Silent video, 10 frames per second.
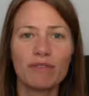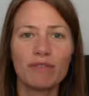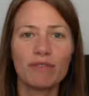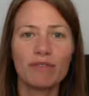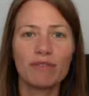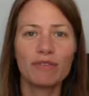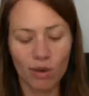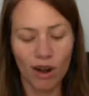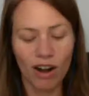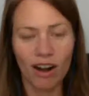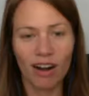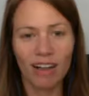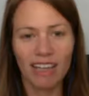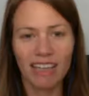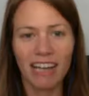If you
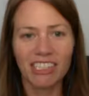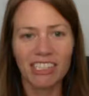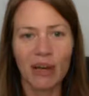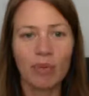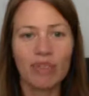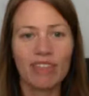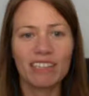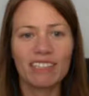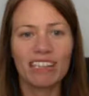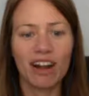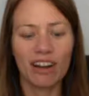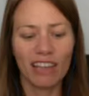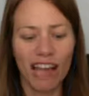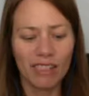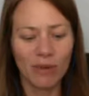are catching up with this as our
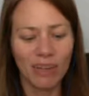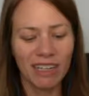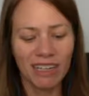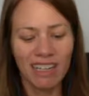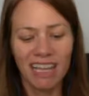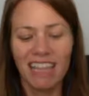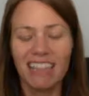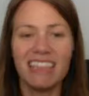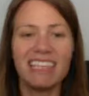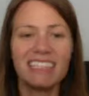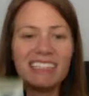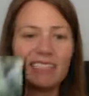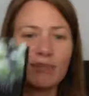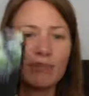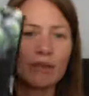last one, this
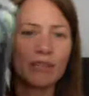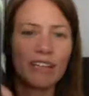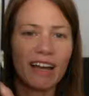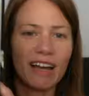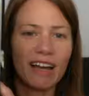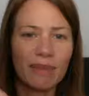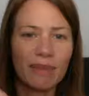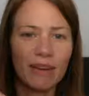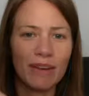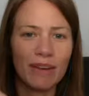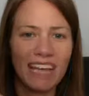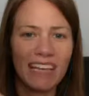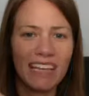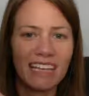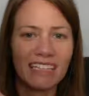is the book we're talking about
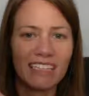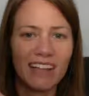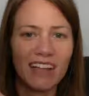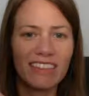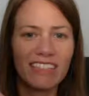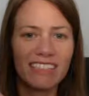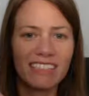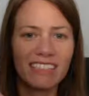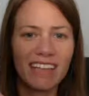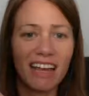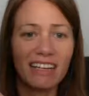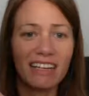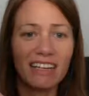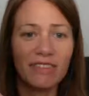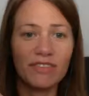today. It is called The
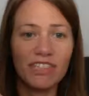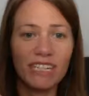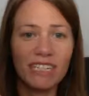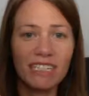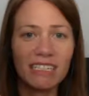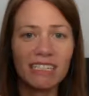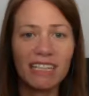Society of Genes.